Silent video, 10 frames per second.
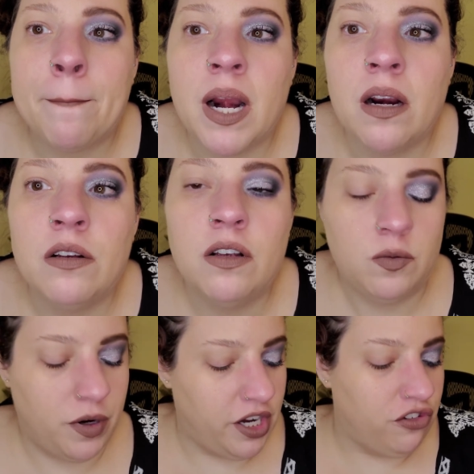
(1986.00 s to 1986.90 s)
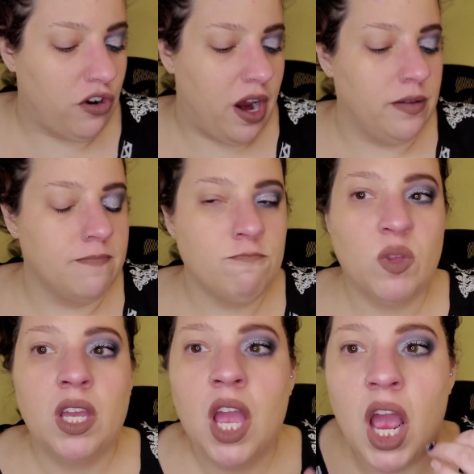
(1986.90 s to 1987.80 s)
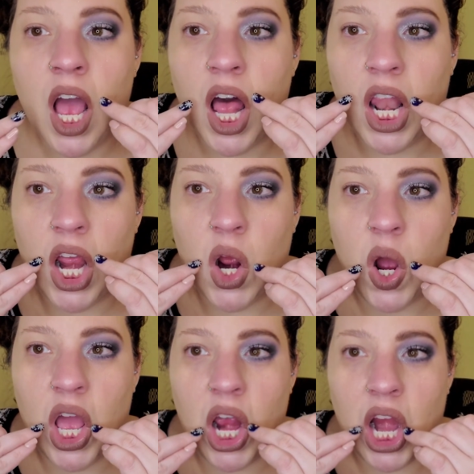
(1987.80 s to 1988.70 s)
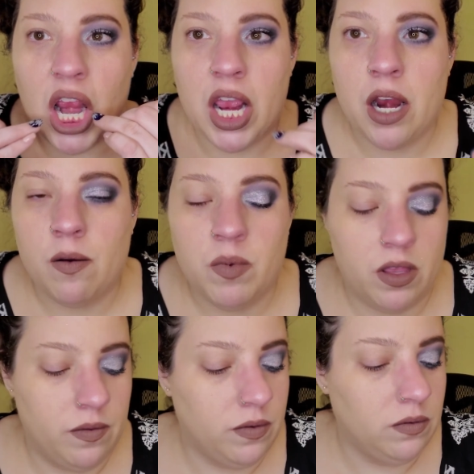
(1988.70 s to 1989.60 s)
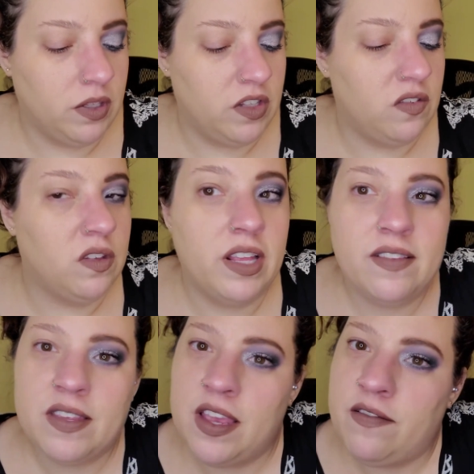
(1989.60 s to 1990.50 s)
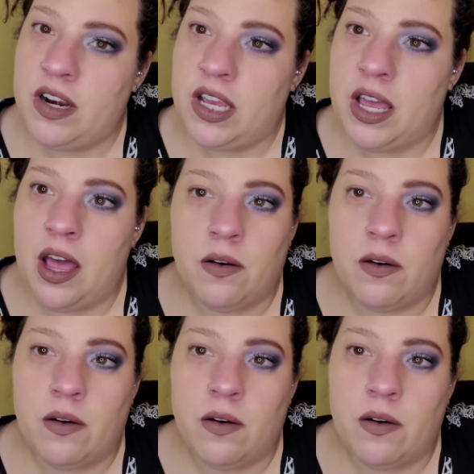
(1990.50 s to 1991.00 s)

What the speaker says: It's pretty dry. A little wet right here, but let's give it a go.